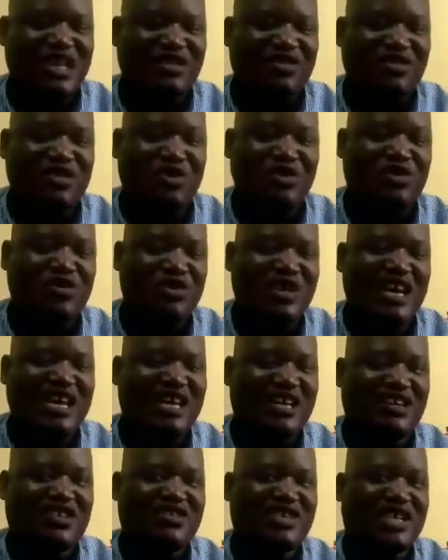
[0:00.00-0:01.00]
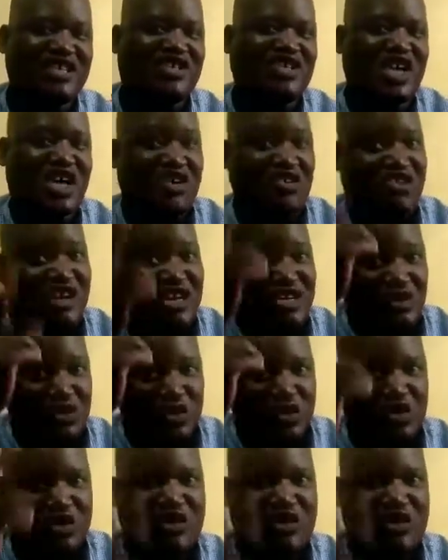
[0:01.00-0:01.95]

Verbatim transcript: and those who die in Christ shall rise.